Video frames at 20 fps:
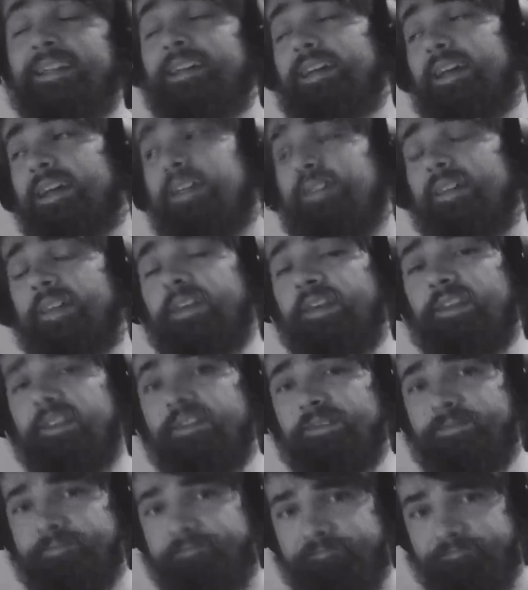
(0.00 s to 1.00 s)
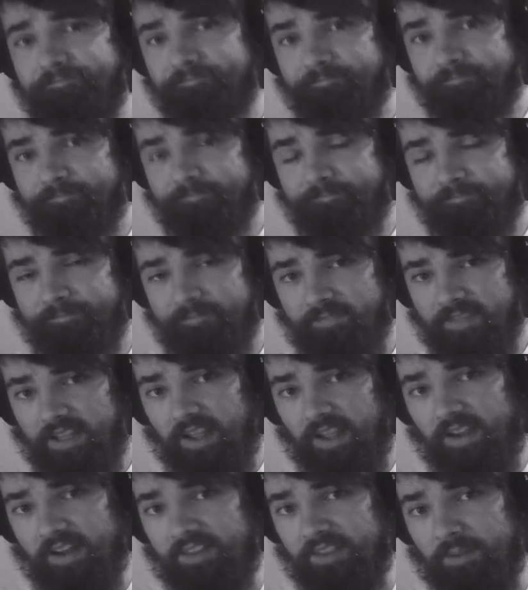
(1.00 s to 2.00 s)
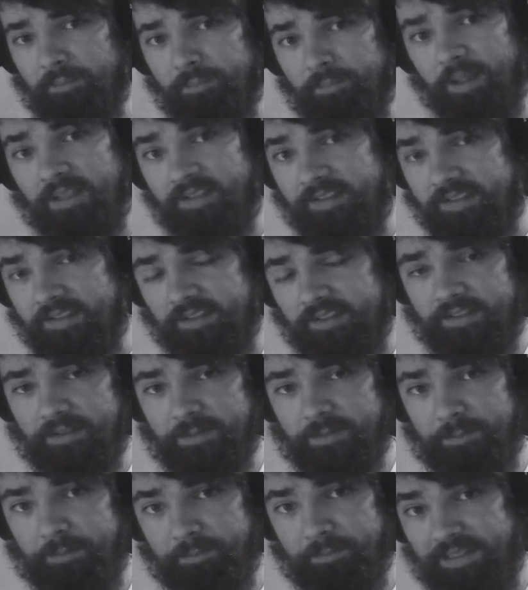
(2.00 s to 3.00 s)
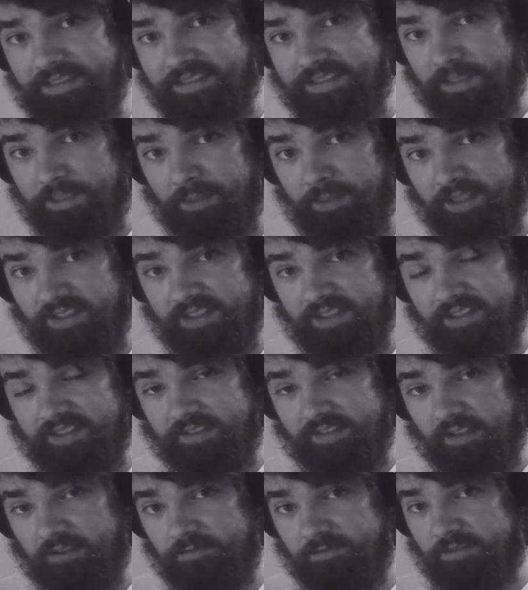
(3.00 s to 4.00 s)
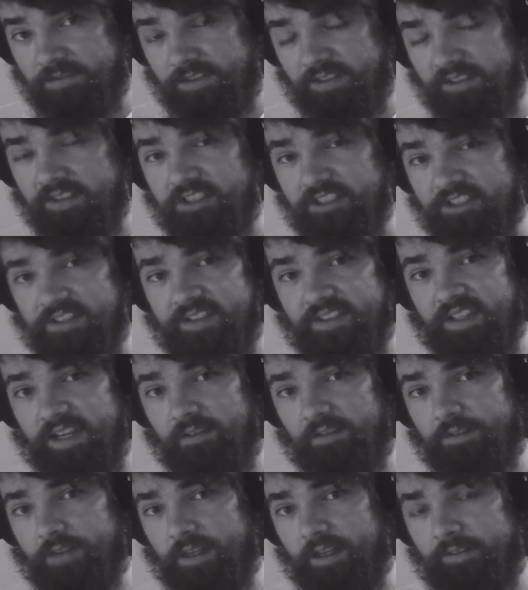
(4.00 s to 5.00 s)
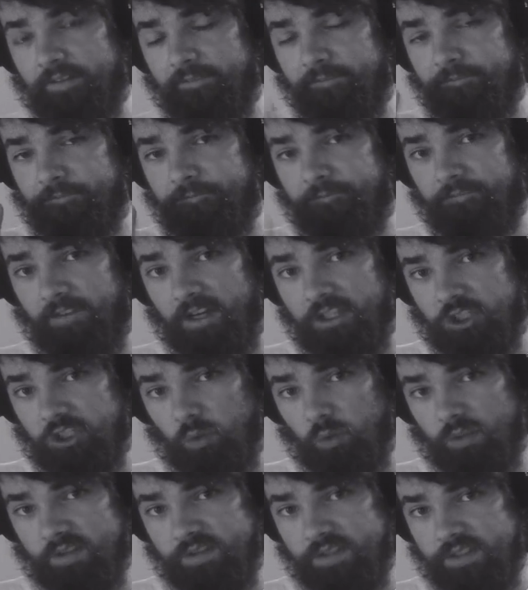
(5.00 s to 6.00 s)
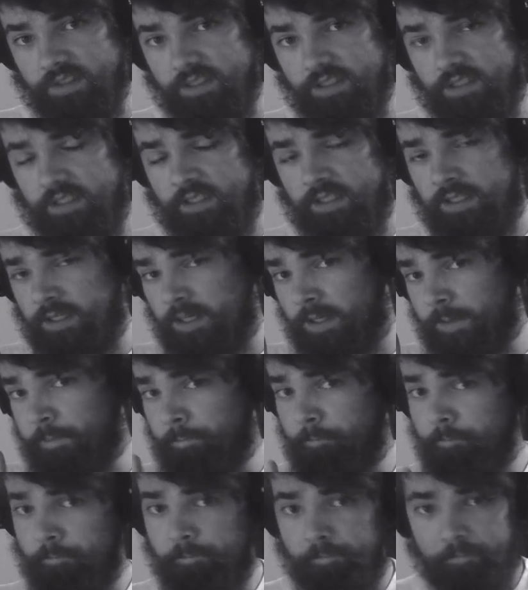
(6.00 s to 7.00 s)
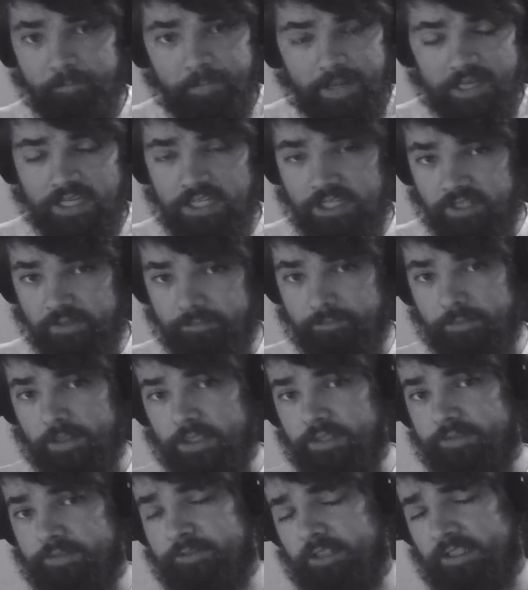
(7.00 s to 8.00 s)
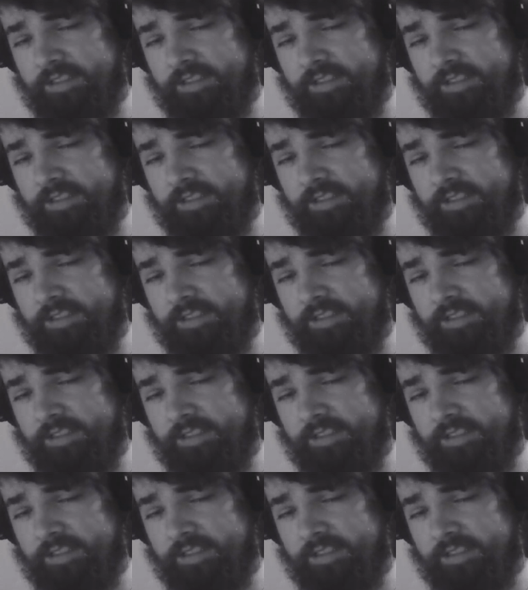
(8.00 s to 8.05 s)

And then I got the basic stuff, decisions down, like font choices, page number, font